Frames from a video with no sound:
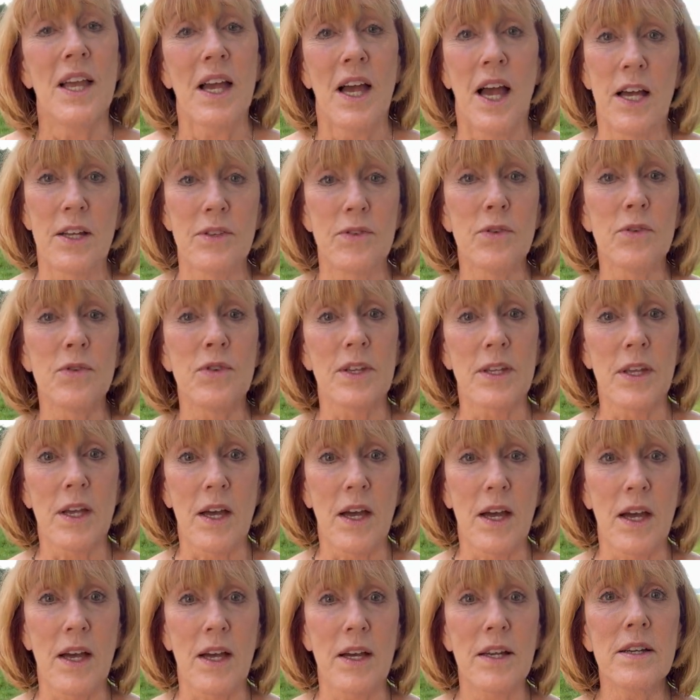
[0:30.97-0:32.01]
I knew that
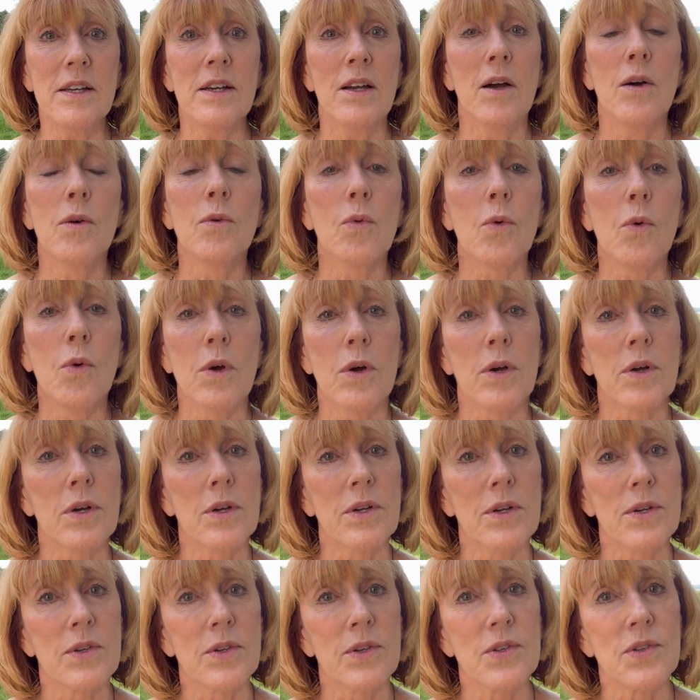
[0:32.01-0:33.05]
I
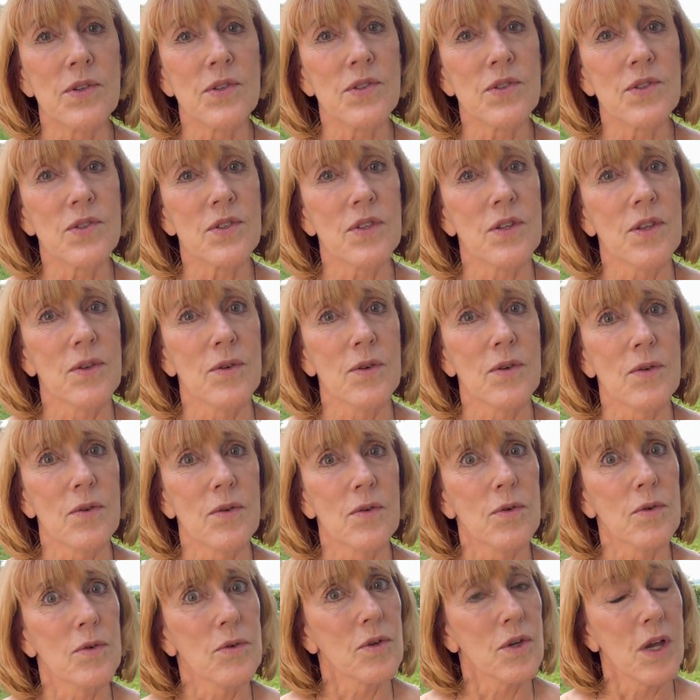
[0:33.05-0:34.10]
was
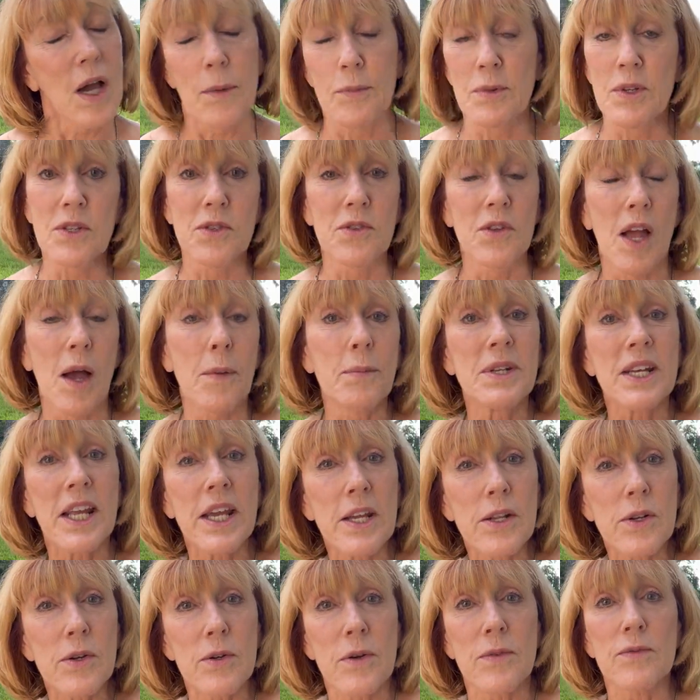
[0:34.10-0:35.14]
the common
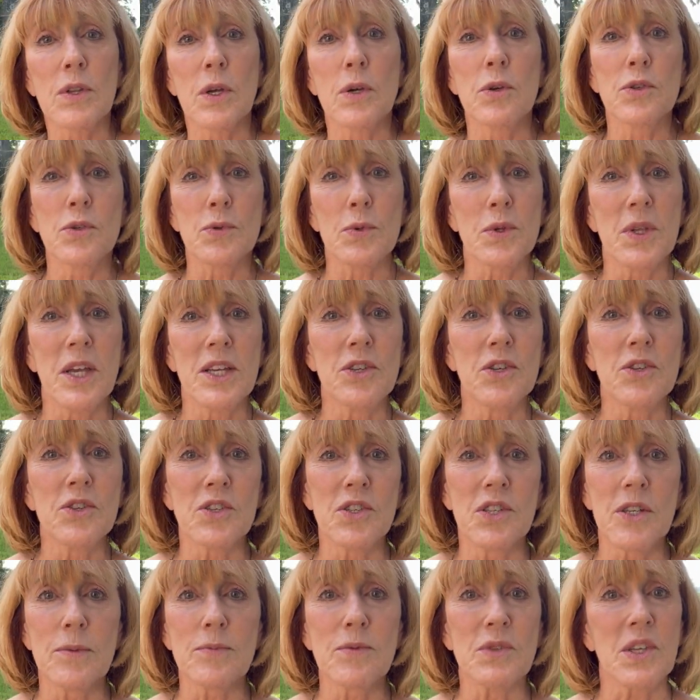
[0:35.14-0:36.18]
denominator of those
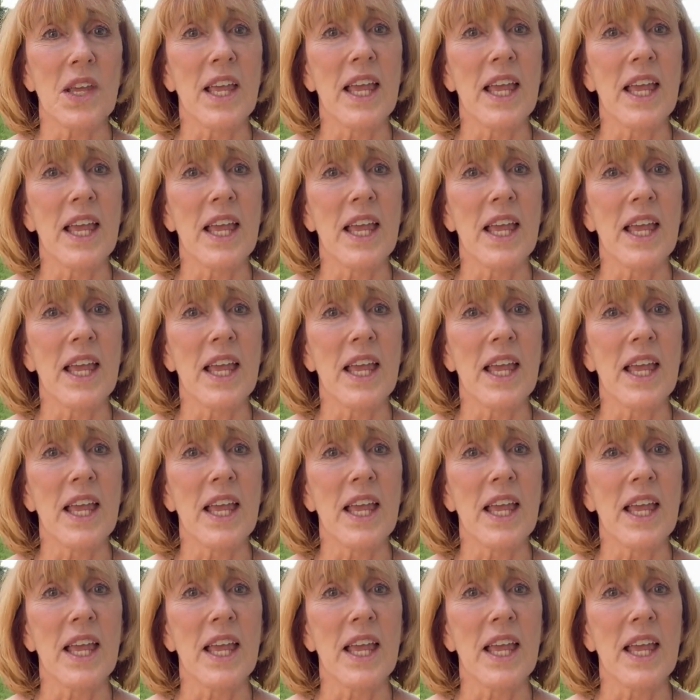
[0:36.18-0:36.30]
relationships,